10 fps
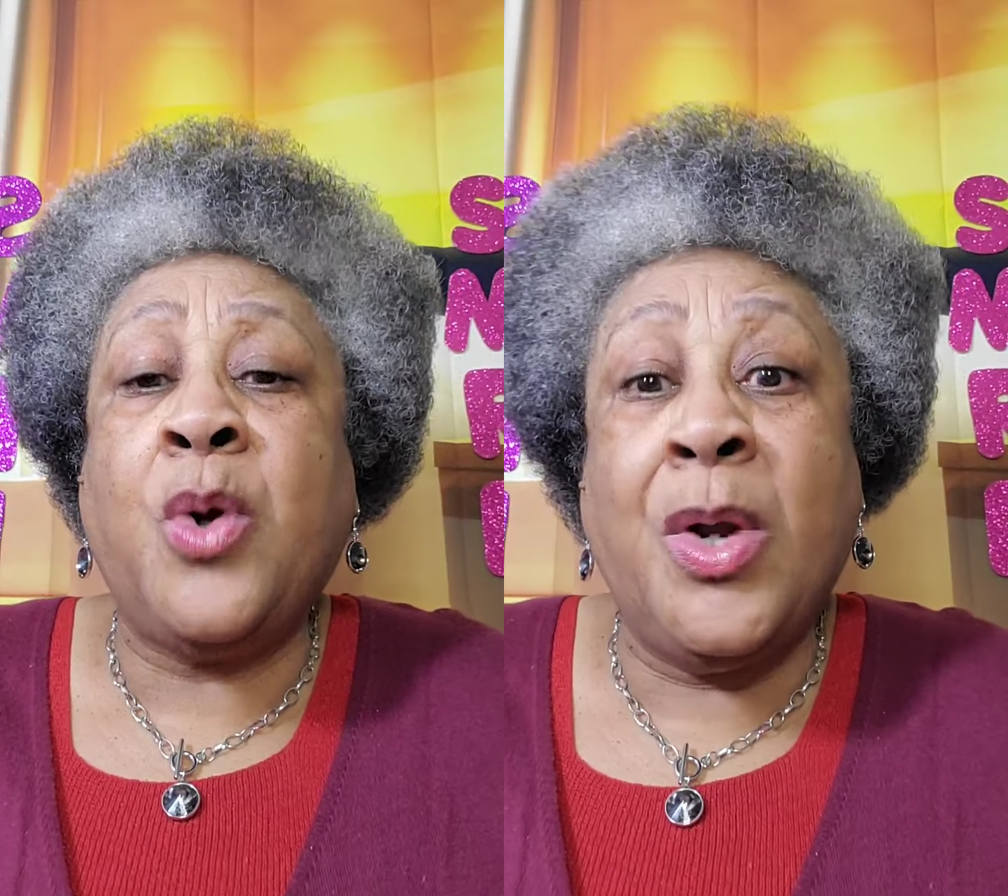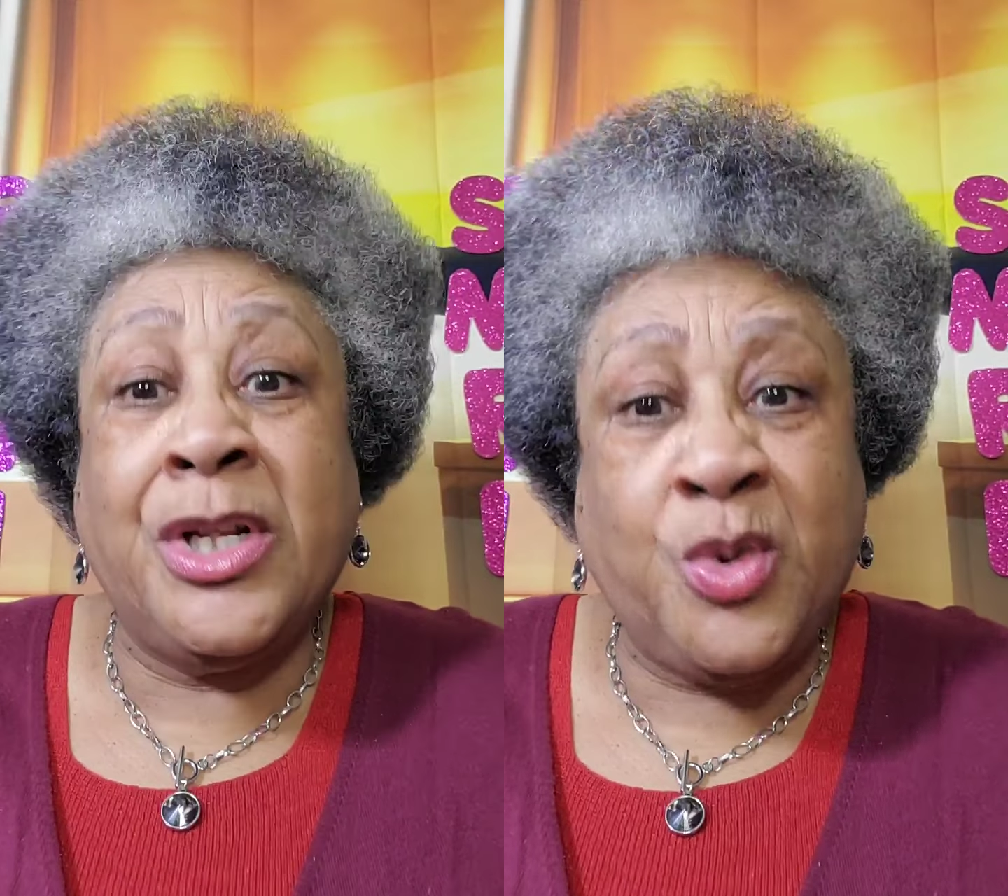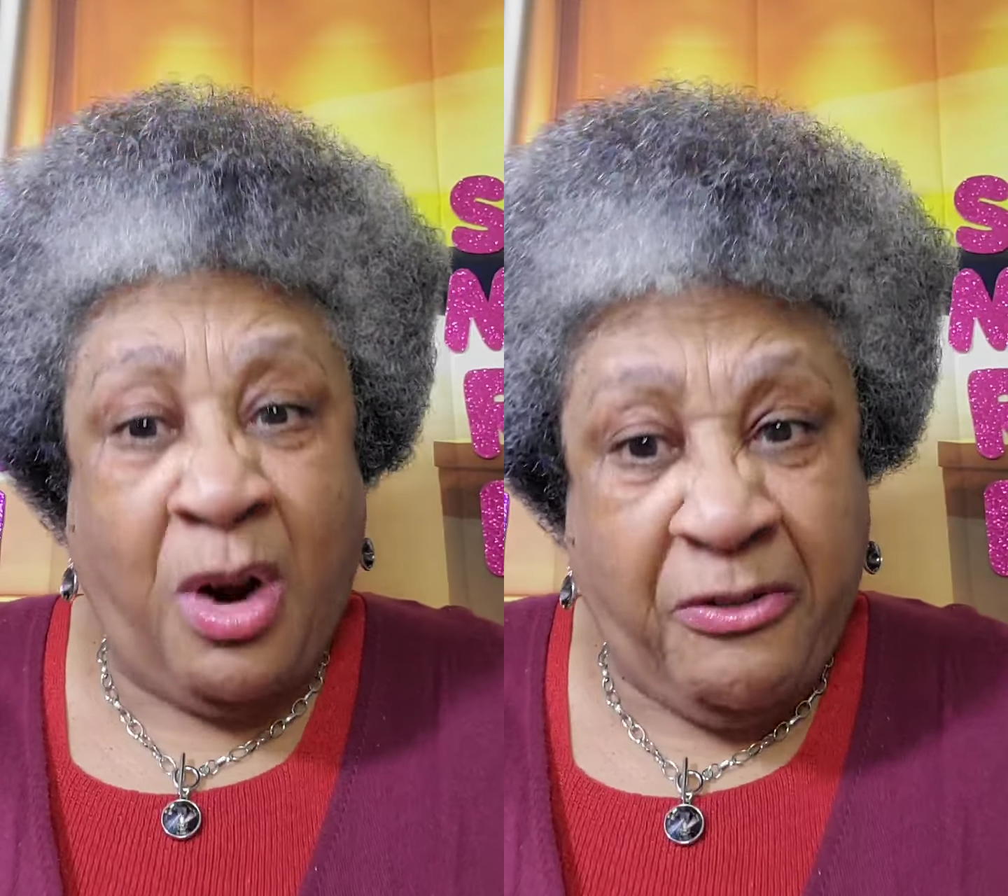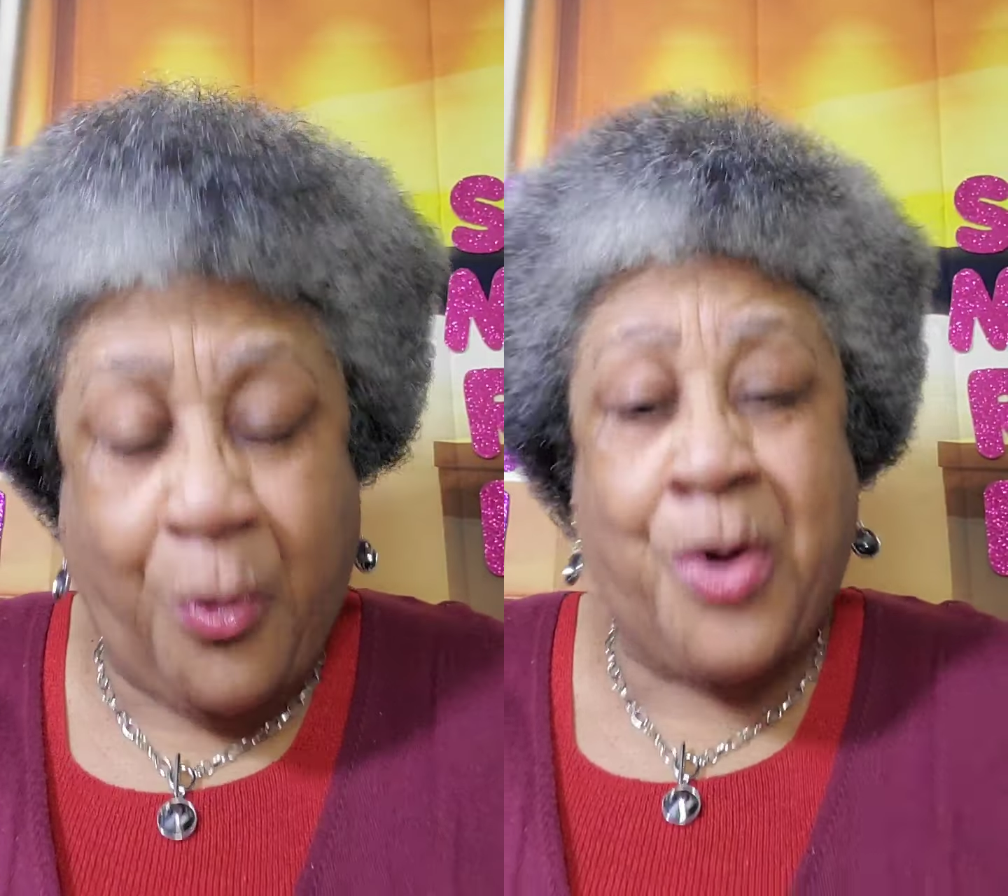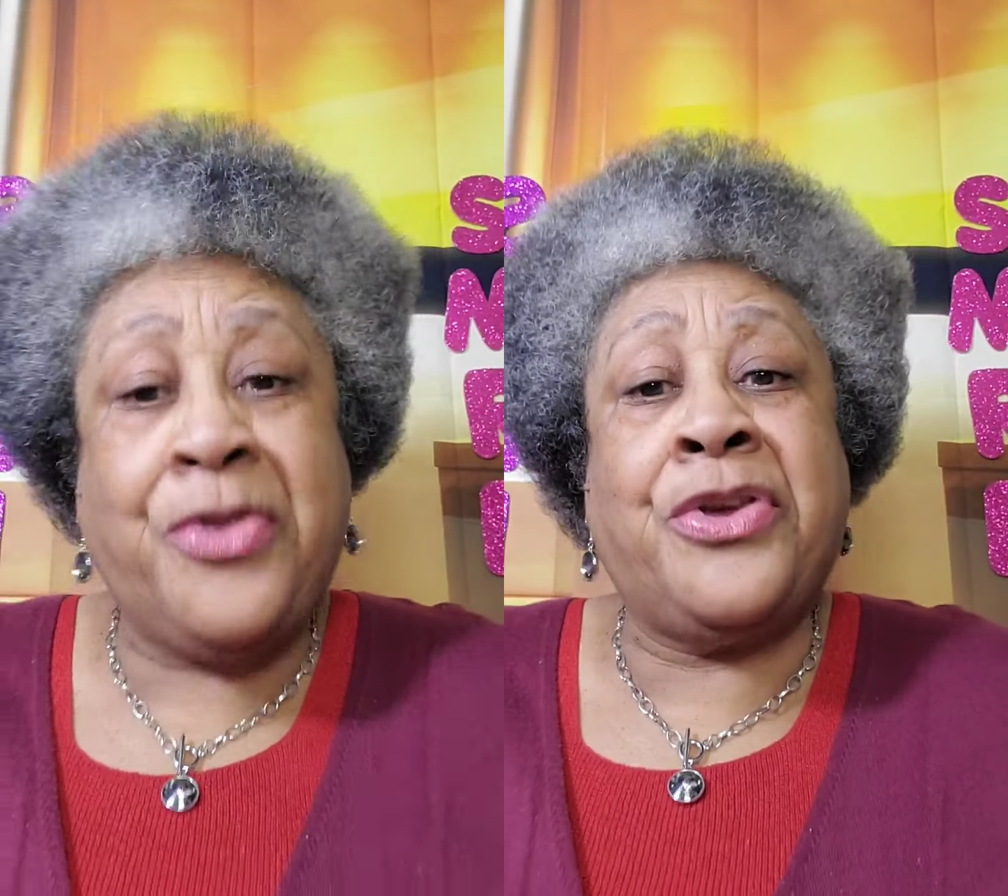going into our
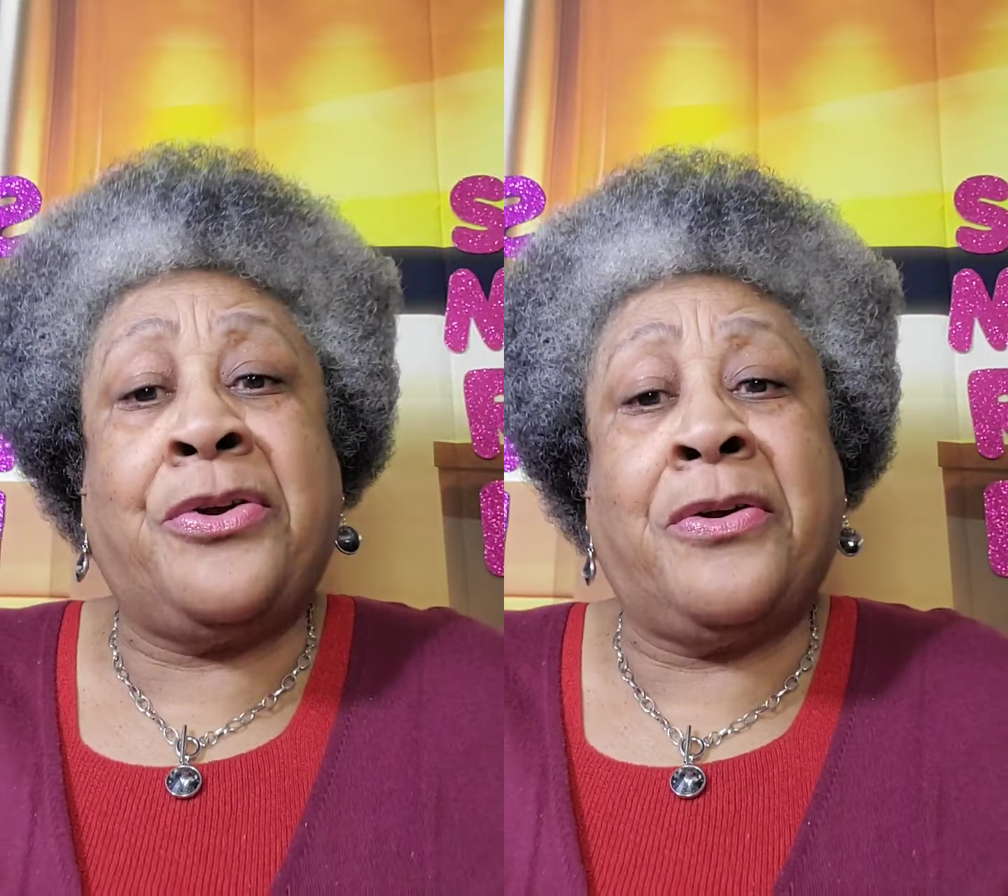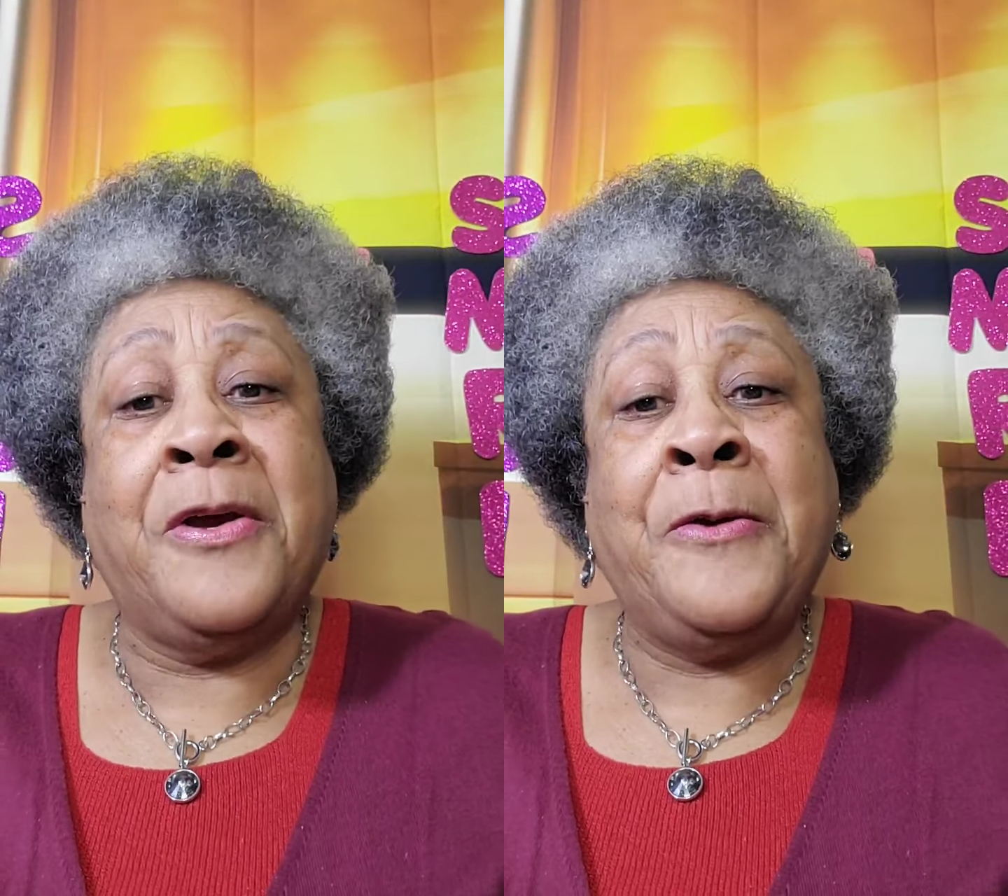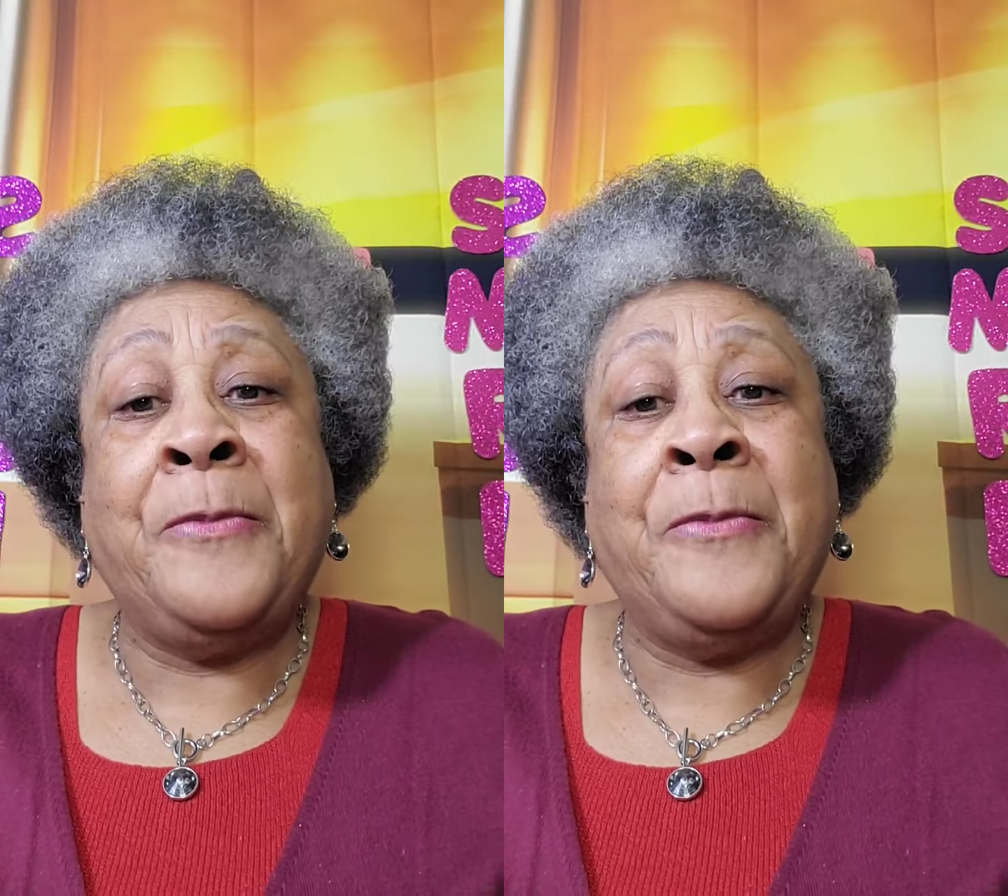fourth year.